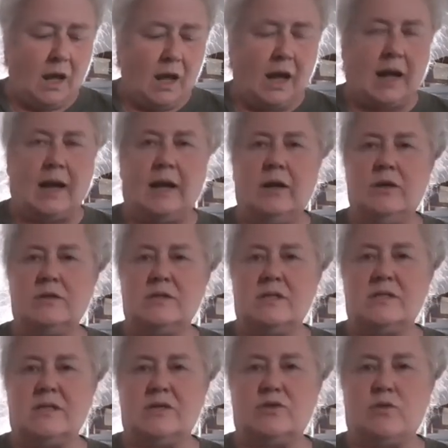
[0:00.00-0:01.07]
And I use
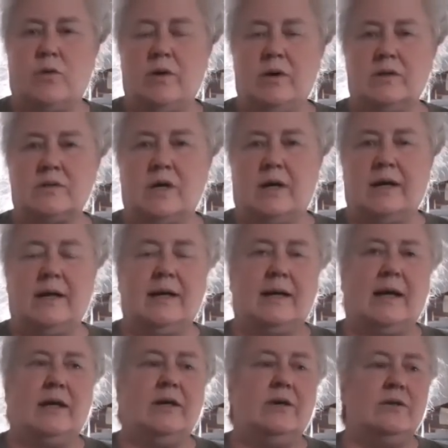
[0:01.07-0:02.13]
essential oils on it, and
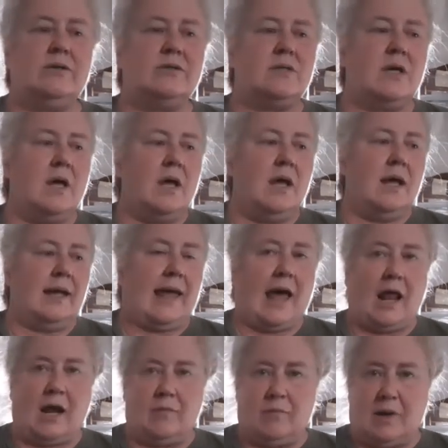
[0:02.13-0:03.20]
I use
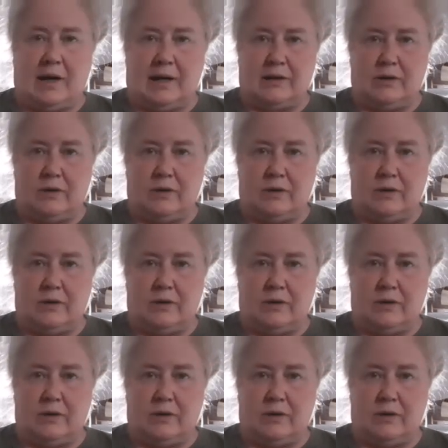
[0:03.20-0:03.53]
calamine